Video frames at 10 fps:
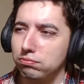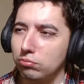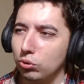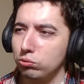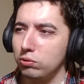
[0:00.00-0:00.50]

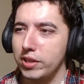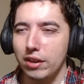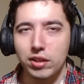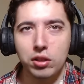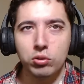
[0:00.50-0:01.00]
most squids
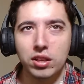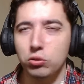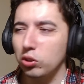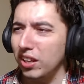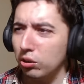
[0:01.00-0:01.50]
have that, don't they?
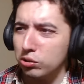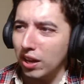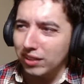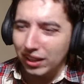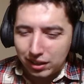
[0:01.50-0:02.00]
Don't they also
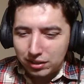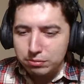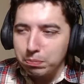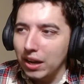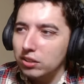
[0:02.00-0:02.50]
have like uh,
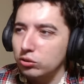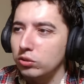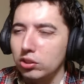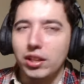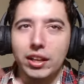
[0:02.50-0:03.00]
spikes on
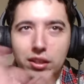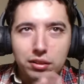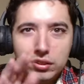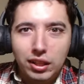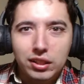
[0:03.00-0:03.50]
their like
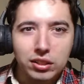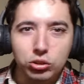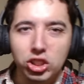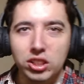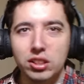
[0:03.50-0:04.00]
tentacle
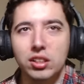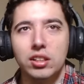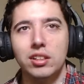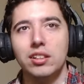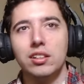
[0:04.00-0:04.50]
shit?
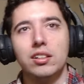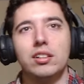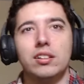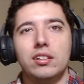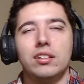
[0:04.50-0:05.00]
Code but for Crip
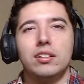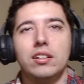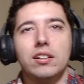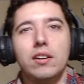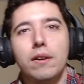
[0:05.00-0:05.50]
and Calamari.